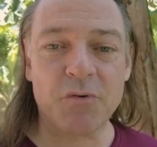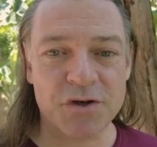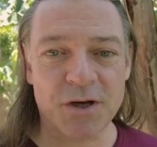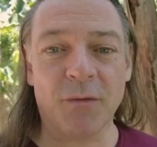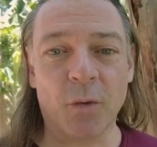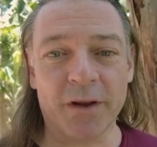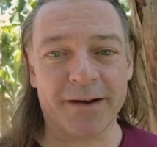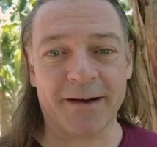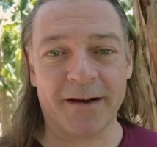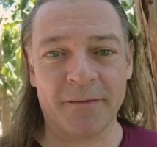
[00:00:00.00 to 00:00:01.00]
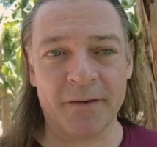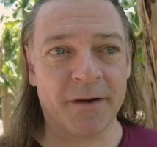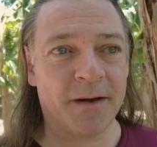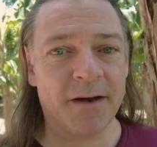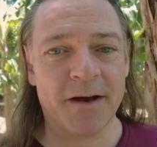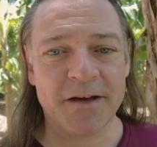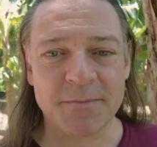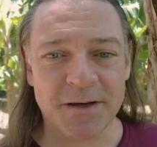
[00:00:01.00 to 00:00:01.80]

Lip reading: preserve what they have. It's